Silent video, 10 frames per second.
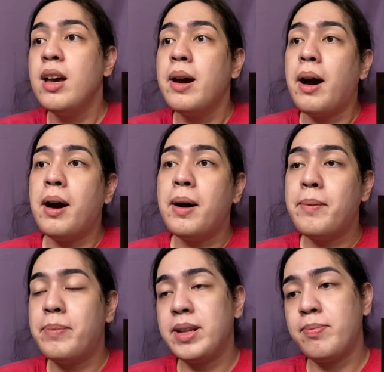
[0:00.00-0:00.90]

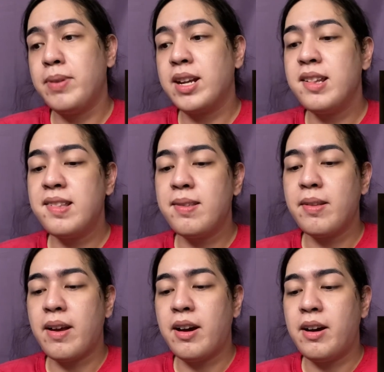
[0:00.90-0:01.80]
But because
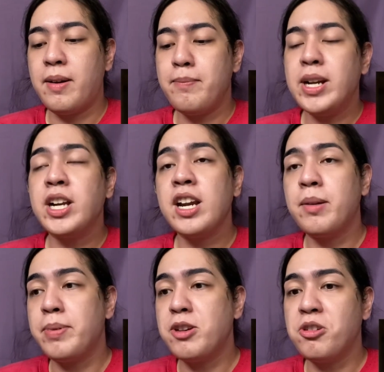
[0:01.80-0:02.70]
marrying a
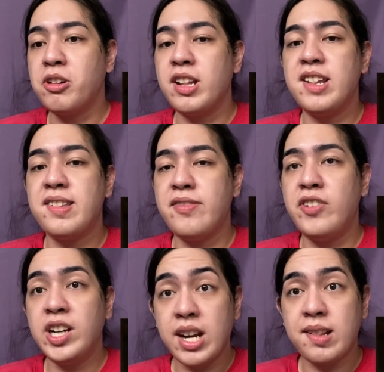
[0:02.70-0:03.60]
binukot is
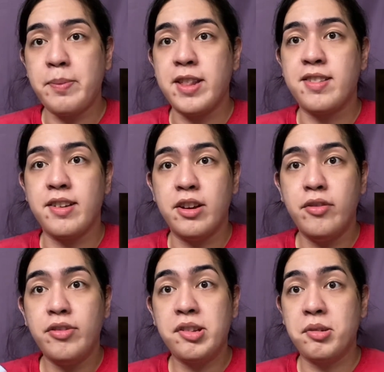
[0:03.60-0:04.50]
very expensive,
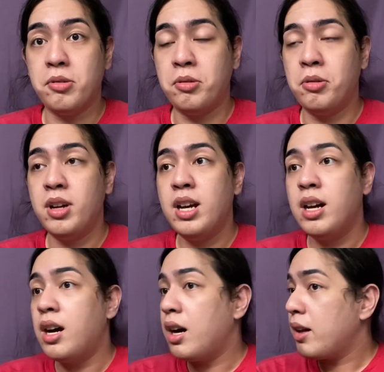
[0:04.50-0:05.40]
so
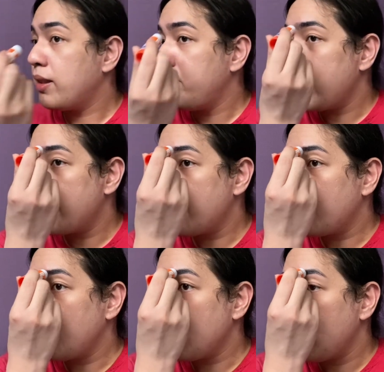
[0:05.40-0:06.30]

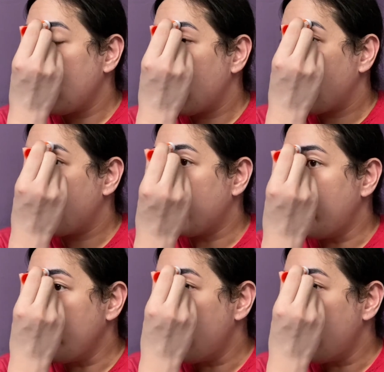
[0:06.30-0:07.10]
basically some of